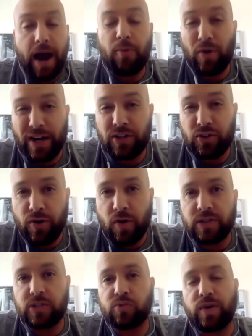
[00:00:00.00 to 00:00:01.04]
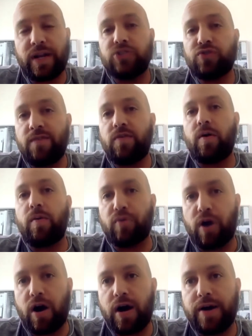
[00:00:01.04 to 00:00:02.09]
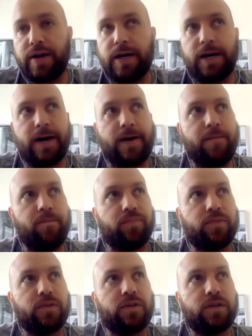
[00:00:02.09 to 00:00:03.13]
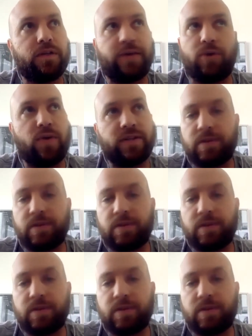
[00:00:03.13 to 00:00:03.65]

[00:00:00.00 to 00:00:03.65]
What I do notice is when I travel abroad, like we went to